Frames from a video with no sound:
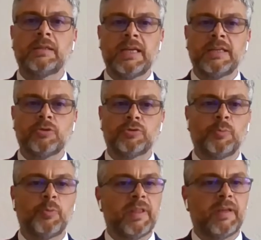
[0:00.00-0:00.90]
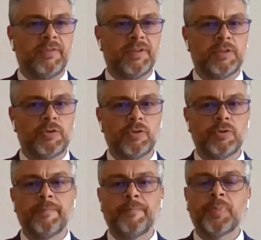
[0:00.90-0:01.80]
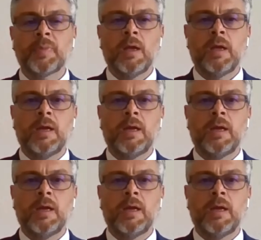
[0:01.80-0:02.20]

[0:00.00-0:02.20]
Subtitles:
and that relationship with our visitors.